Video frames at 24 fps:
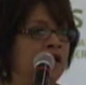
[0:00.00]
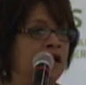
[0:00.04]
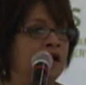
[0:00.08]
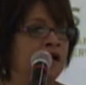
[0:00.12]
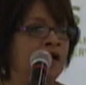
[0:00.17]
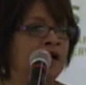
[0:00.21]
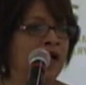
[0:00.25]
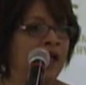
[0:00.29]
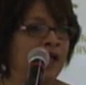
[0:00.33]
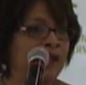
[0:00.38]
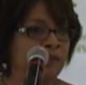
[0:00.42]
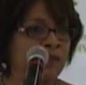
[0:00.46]

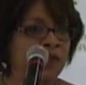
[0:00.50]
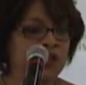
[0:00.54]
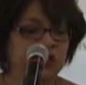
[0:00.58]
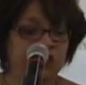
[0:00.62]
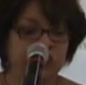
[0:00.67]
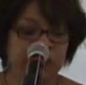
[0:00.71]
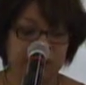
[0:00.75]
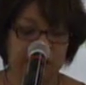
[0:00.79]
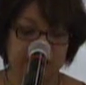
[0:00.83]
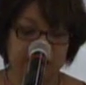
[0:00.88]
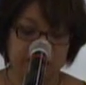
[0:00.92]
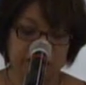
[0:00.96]
Climate
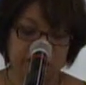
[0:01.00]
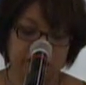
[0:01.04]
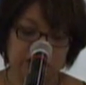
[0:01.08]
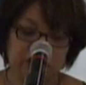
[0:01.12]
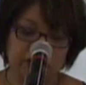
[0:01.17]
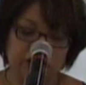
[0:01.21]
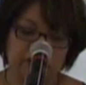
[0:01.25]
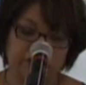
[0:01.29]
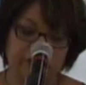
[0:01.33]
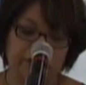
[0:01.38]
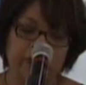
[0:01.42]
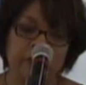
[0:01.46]
change
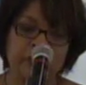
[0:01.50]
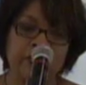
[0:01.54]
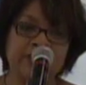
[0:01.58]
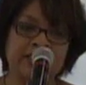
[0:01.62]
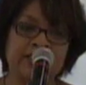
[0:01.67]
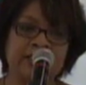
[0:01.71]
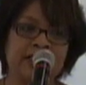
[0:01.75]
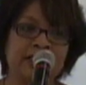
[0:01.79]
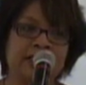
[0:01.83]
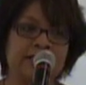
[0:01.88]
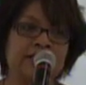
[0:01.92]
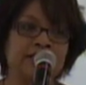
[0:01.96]

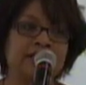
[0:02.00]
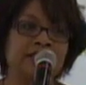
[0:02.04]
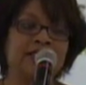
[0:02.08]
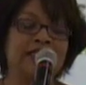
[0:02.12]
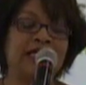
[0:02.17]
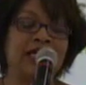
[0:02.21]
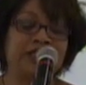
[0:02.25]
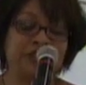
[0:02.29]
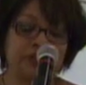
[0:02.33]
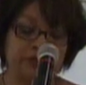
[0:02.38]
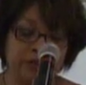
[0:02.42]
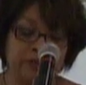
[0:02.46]
poses
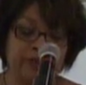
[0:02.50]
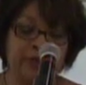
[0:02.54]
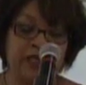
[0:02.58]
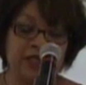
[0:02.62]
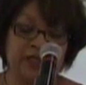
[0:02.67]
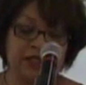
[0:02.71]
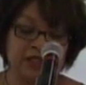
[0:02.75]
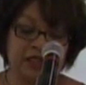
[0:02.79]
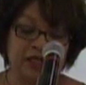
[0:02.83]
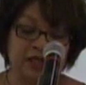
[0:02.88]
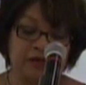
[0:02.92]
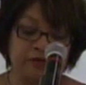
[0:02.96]

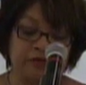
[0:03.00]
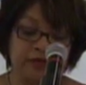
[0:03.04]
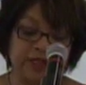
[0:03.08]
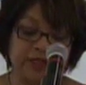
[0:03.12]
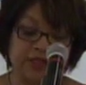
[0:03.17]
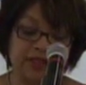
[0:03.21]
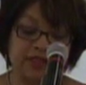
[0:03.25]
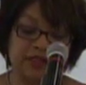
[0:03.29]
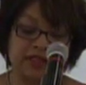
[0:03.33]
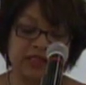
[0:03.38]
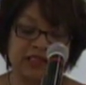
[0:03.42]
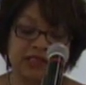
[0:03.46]
detrimental
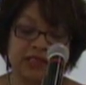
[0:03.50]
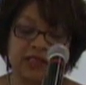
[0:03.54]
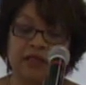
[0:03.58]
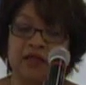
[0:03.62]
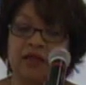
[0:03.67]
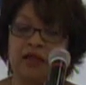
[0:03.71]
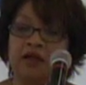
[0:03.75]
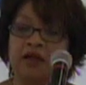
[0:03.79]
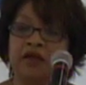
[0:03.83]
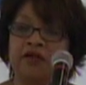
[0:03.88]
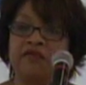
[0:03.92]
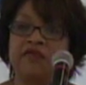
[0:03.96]
risks
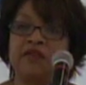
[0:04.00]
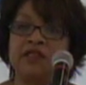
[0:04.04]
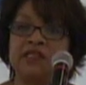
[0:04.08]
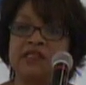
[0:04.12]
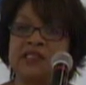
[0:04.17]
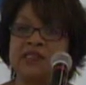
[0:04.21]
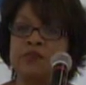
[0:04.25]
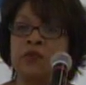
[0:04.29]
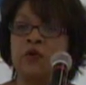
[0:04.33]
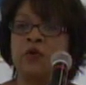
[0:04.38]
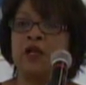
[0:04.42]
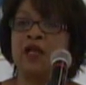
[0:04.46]
for the
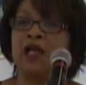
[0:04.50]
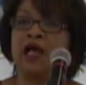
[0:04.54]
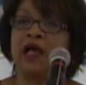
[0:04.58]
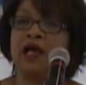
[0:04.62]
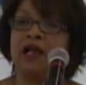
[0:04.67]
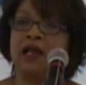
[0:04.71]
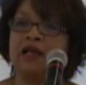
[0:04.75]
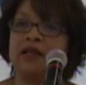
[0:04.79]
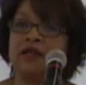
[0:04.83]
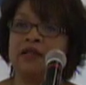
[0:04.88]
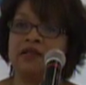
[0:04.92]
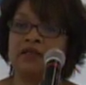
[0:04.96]
small
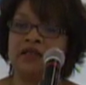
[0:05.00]
island